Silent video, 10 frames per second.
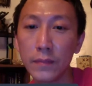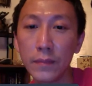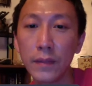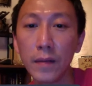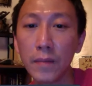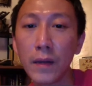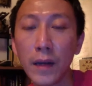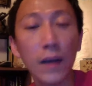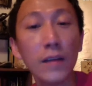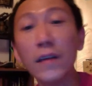Yeah.
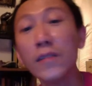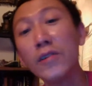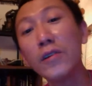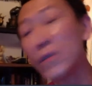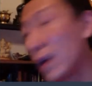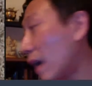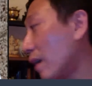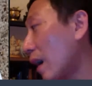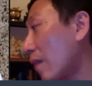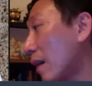And then, you know,
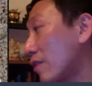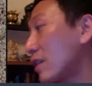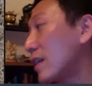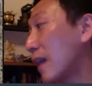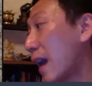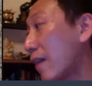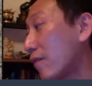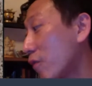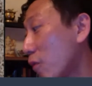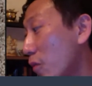I'm actually glad
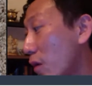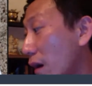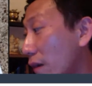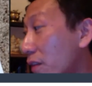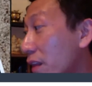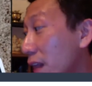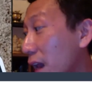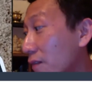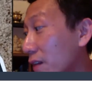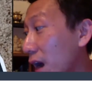for everything that
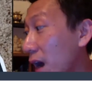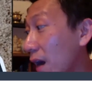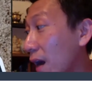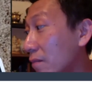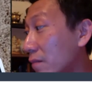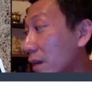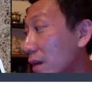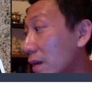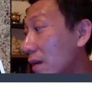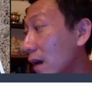I've got.
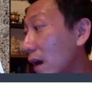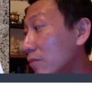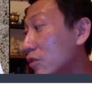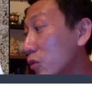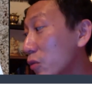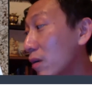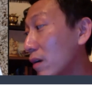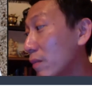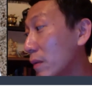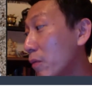I'm sure
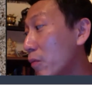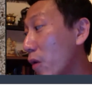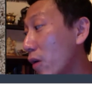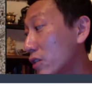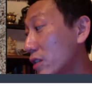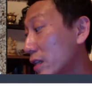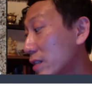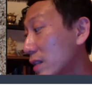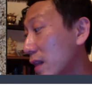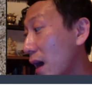if people watch
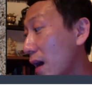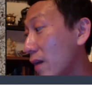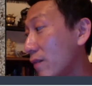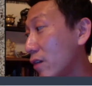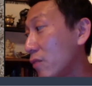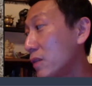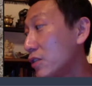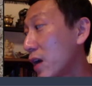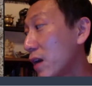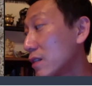this live, they will be
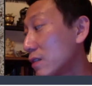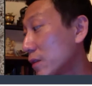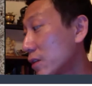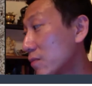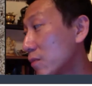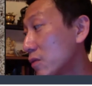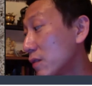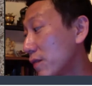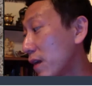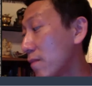jealous because most
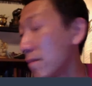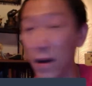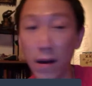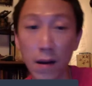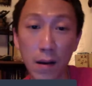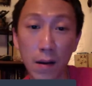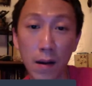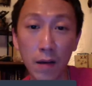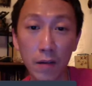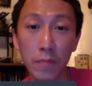of them are
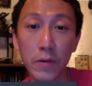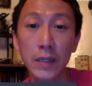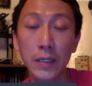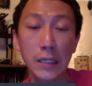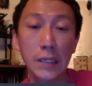out of print.